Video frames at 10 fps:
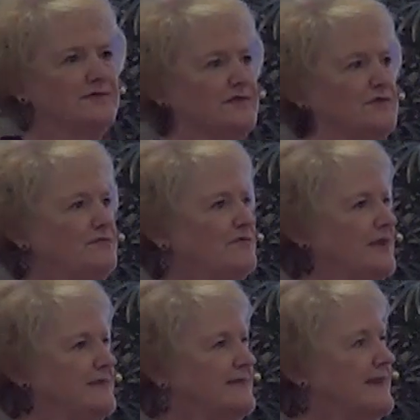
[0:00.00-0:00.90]
his two
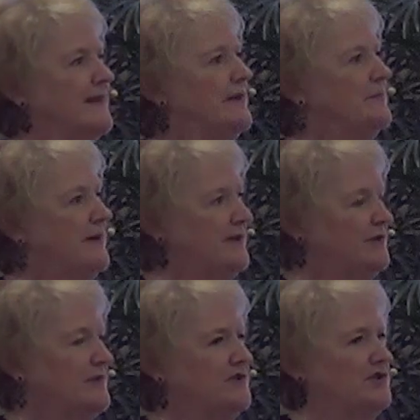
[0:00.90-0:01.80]
friends,
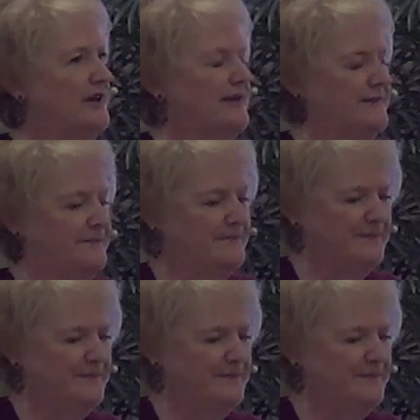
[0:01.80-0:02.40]
Peter and John.